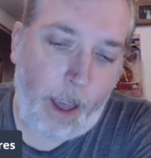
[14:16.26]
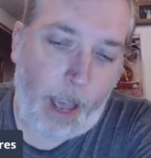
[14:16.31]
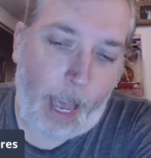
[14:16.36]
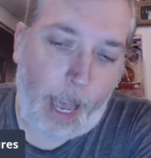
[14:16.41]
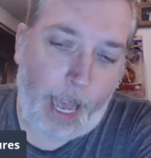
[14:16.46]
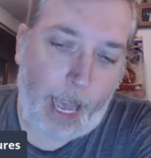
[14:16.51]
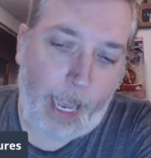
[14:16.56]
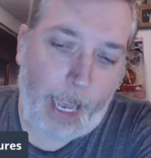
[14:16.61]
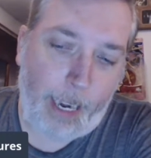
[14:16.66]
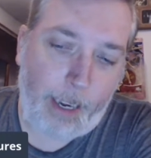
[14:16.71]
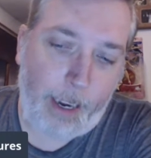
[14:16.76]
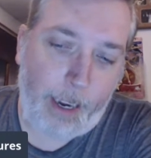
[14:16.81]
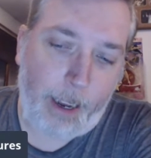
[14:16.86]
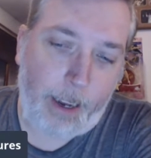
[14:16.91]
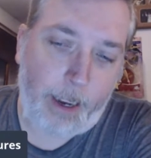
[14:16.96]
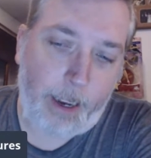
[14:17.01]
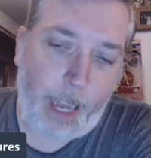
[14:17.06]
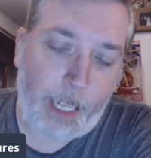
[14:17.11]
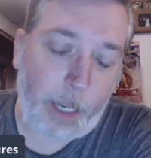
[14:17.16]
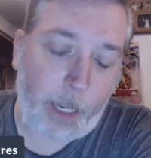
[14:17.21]
And
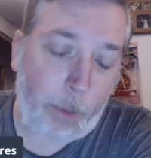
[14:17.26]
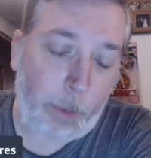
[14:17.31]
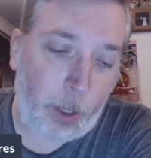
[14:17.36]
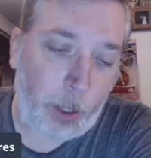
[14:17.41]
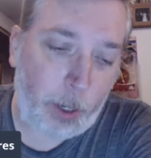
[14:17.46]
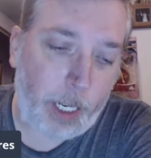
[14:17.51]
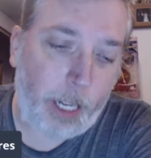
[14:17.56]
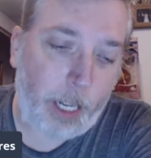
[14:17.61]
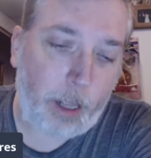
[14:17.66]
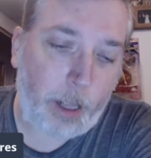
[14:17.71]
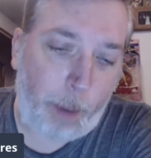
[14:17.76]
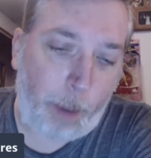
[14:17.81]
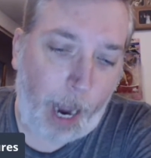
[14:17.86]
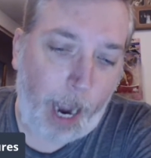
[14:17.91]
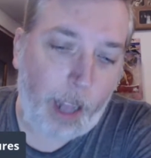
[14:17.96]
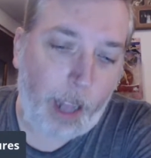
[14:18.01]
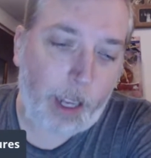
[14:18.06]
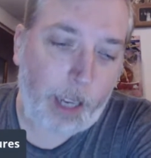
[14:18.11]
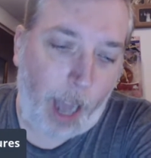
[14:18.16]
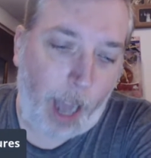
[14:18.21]
as I was looking at the
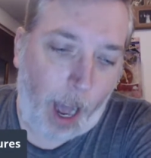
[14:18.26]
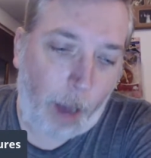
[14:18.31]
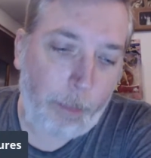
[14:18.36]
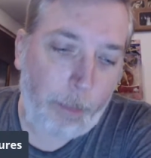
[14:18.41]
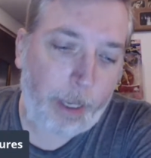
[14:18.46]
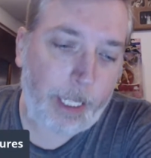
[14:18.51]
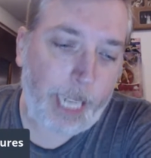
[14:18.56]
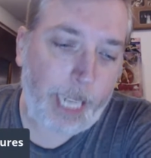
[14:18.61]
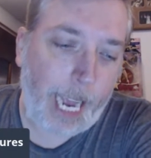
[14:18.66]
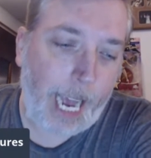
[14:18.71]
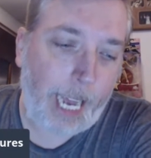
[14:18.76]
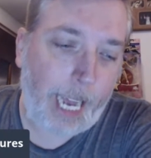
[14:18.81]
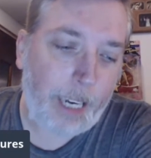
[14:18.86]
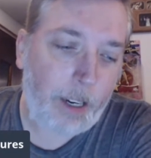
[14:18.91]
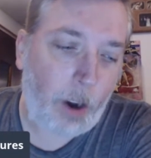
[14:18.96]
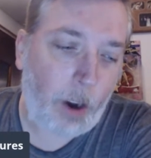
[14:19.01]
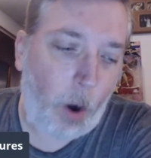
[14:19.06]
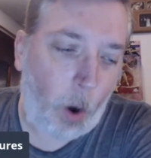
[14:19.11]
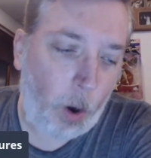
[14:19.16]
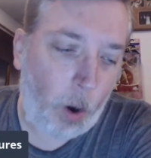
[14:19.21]
pile of comics they
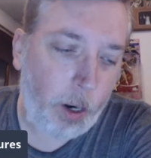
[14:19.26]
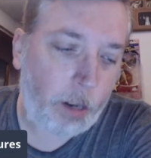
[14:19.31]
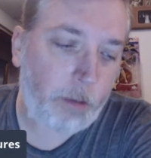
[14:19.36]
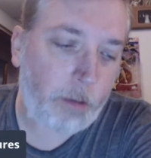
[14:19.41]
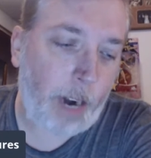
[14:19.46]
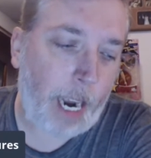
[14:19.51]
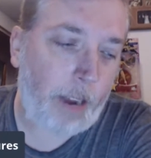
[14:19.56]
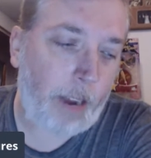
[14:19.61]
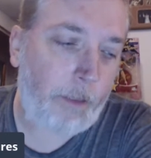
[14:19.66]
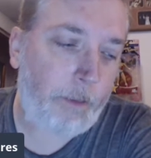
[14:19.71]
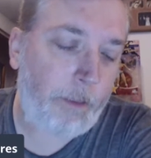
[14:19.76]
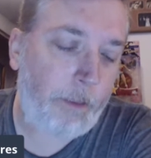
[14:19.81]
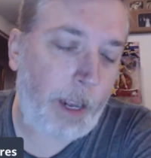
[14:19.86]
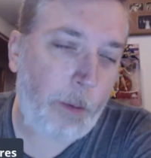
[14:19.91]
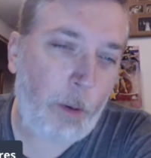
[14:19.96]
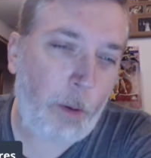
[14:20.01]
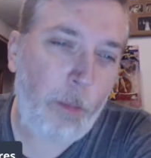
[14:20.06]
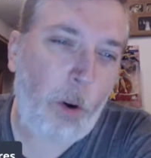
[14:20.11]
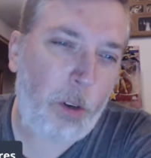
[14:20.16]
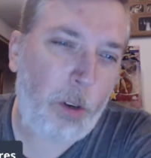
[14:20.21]
had to autograph, they
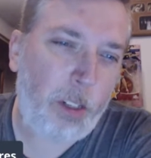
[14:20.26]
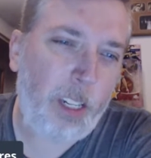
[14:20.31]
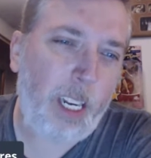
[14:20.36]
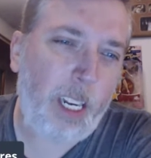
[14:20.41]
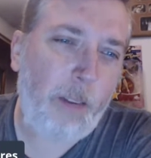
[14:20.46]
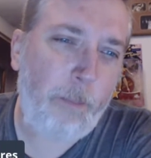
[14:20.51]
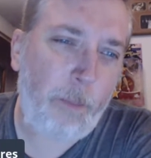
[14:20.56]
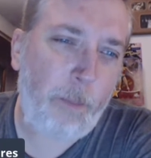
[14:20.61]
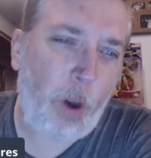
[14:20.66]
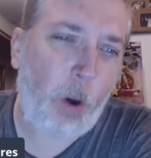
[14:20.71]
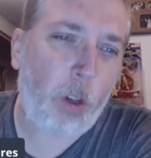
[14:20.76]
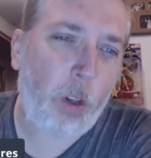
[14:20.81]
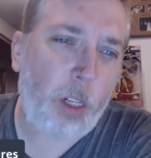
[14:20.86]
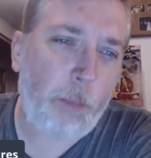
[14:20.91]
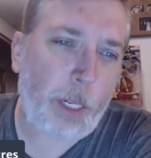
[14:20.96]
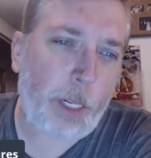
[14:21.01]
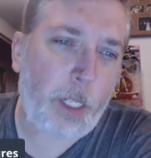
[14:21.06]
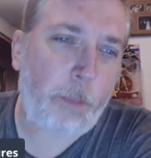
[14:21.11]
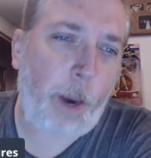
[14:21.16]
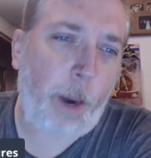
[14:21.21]
were mostly
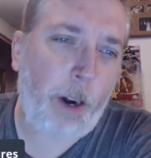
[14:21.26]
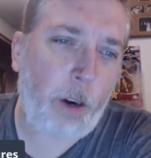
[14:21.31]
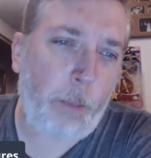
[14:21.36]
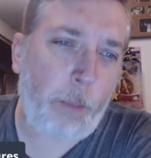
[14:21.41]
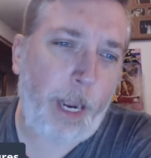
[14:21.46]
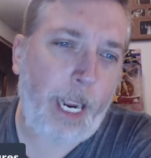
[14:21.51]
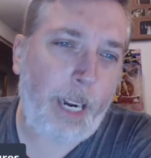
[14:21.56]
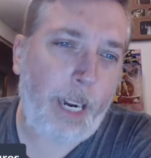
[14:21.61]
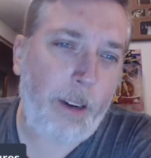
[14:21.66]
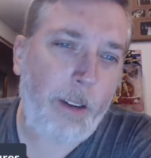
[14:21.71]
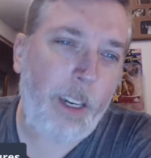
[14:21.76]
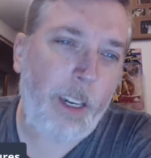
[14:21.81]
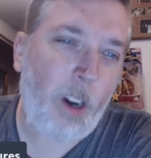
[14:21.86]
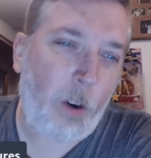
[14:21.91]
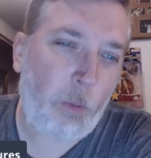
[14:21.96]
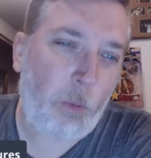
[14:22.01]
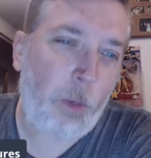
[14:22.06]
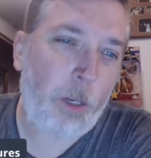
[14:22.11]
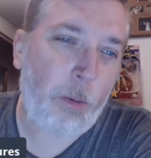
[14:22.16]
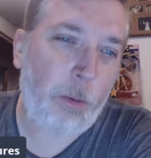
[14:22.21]
Ultimate Spider-Man, you
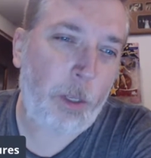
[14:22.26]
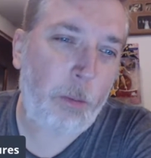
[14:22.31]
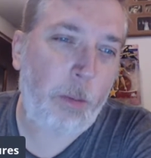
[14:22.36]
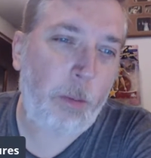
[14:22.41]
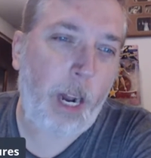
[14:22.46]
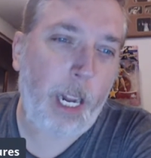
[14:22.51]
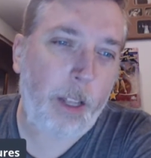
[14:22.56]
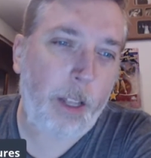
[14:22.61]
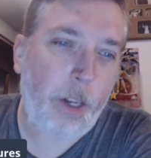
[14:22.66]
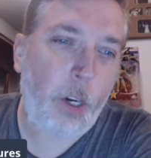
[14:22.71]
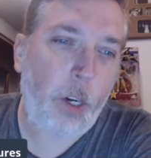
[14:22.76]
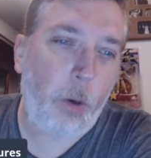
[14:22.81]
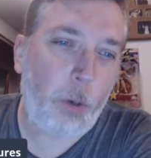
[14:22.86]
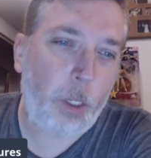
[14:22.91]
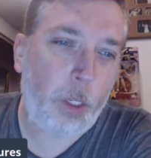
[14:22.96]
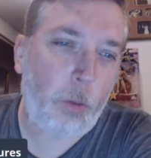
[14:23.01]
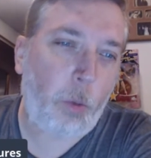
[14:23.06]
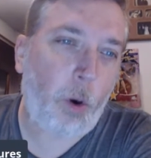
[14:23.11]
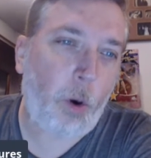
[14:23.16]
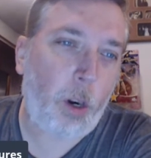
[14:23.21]
know, which was probably the
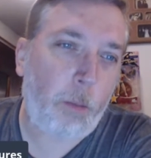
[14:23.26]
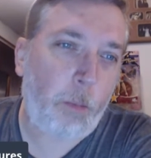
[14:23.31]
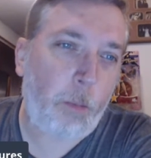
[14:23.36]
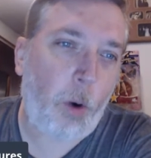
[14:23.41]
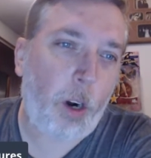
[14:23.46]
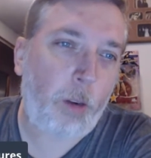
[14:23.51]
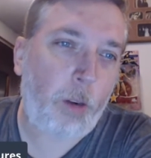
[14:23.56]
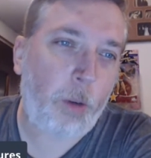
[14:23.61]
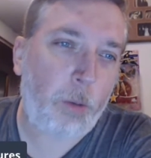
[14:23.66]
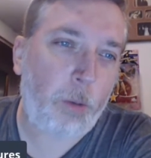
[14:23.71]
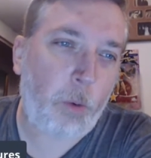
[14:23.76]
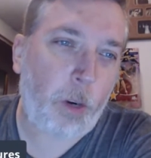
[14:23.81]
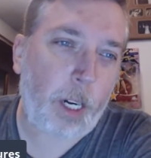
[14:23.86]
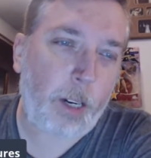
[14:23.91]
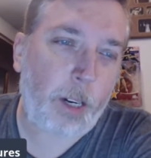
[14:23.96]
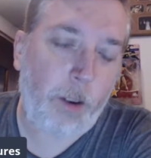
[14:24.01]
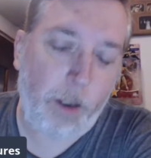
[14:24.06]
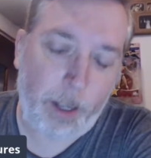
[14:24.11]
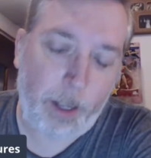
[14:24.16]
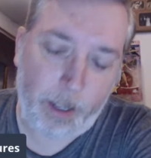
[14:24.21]
newest work Mark was
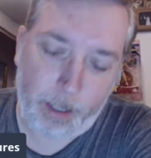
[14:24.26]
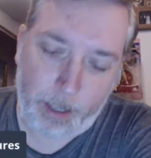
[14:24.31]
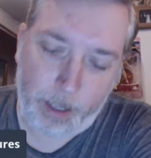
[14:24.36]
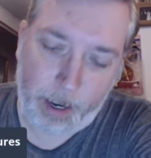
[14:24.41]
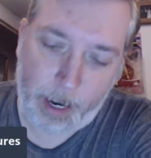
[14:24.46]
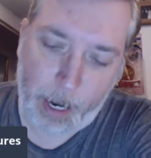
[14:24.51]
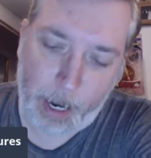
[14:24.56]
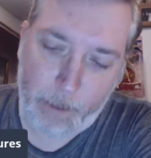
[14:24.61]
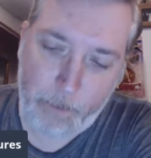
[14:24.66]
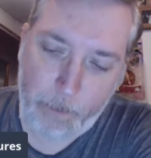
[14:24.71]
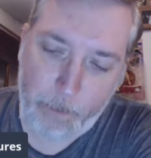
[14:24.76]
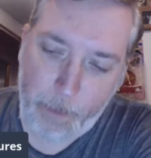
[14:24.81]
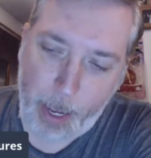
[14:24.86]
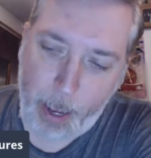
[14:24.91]
working on at the time.